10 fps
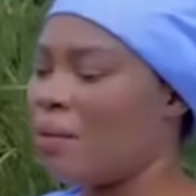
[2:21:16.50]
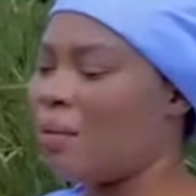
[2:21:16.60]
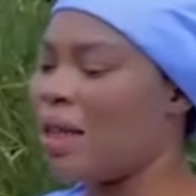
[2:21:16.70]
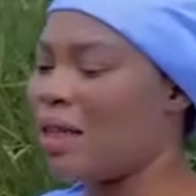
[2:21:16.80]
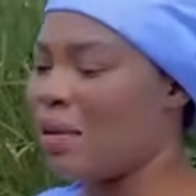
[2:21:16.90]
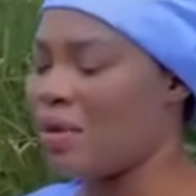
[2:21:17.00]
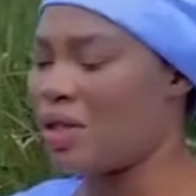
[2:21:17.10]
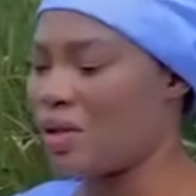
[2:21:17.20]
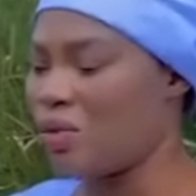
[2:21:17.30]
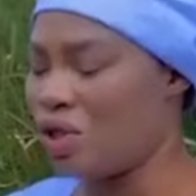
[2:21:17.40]
My name
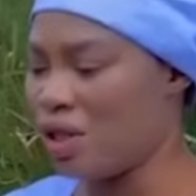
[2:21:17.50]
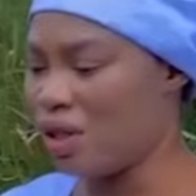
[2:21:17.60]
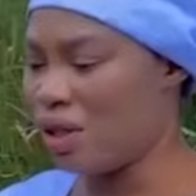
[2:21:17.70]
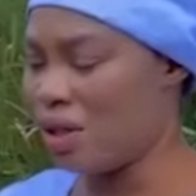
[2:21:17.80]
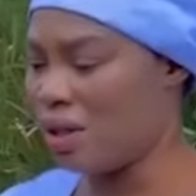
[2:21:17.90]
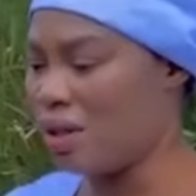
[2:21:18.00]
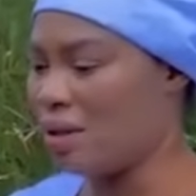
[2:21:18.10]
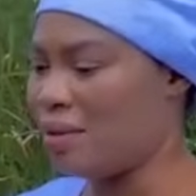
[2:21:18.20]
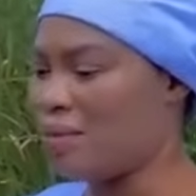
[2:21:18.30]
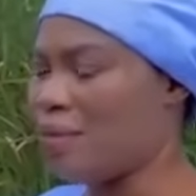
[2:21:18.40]
is Uchechi.
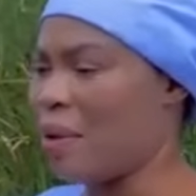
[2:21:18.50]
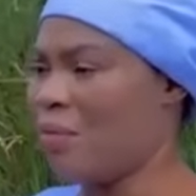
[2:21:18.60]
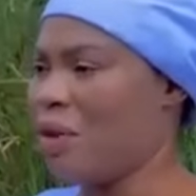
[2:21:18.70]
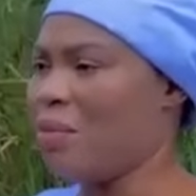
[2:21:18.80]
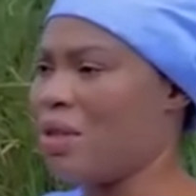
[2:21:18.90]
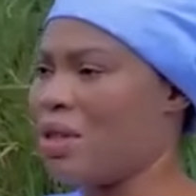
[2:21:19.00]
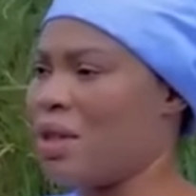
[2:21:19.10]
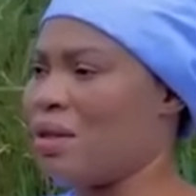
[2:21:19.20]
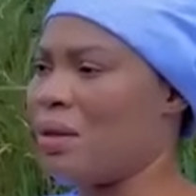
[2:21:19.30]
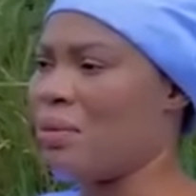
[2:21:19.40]
I'm from this
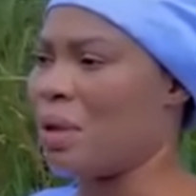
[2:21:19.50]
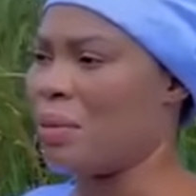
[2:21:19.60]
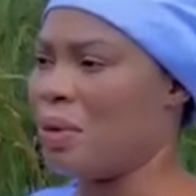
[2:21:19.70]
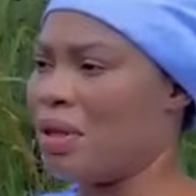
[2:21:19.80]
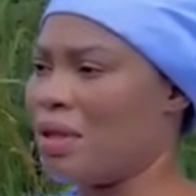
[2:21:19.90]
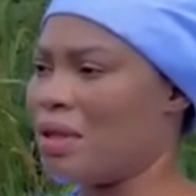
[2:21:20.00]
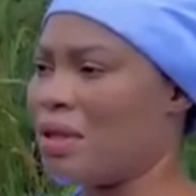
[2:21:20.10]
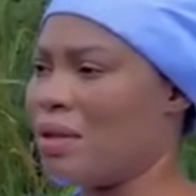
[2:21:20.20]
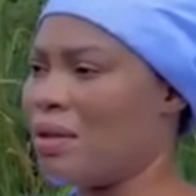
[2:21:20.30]
kingdom, my prince.